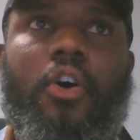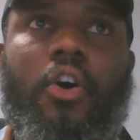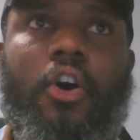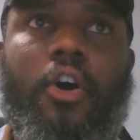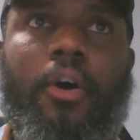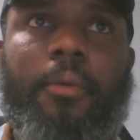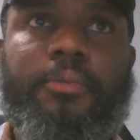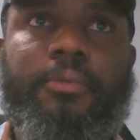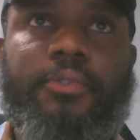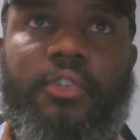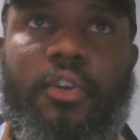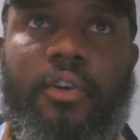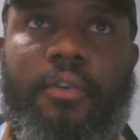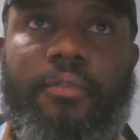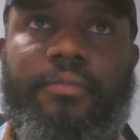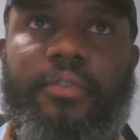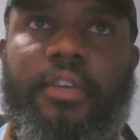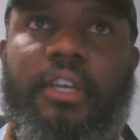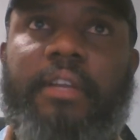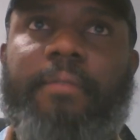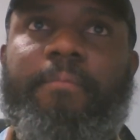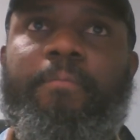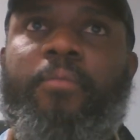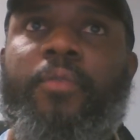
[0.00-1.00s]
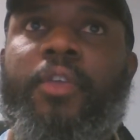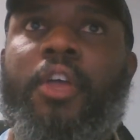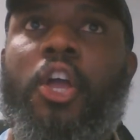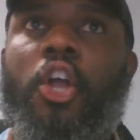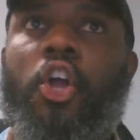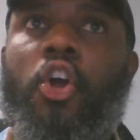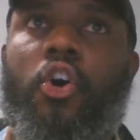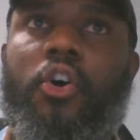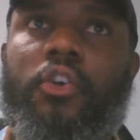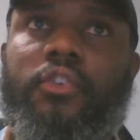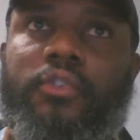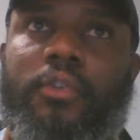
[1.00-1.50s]
observing,
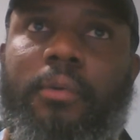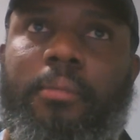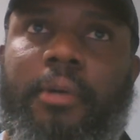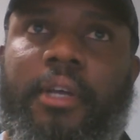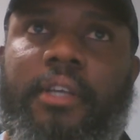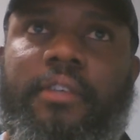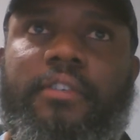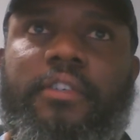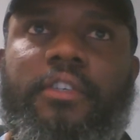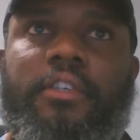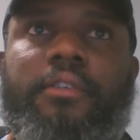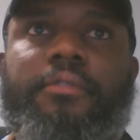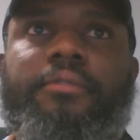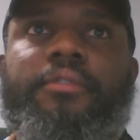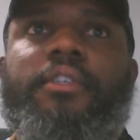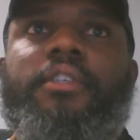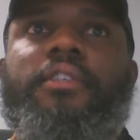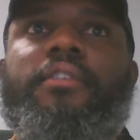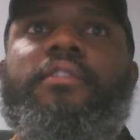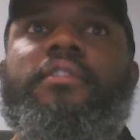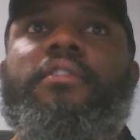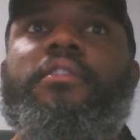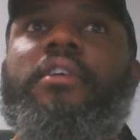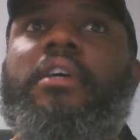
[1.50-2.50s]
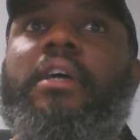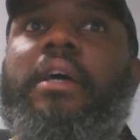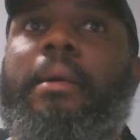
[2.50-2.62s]
customer service,